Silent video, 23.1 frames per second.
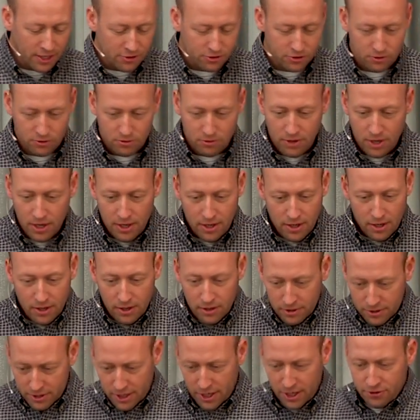So,
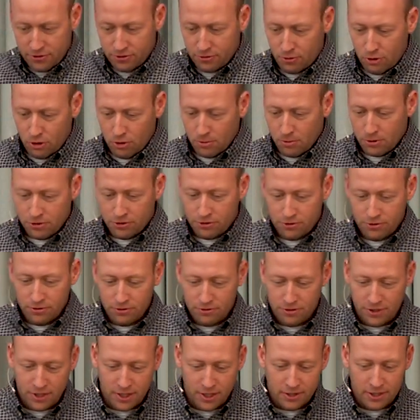yes, Romans
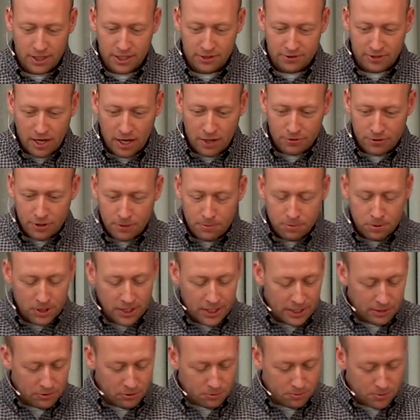ten, He's out there
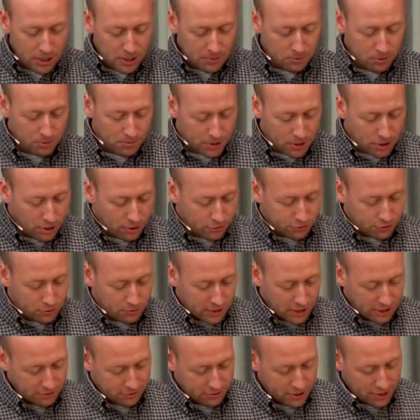pleading with people, but also
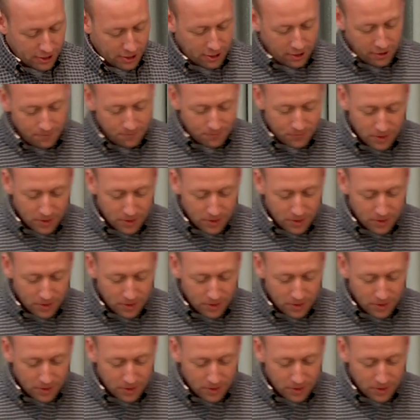He's there.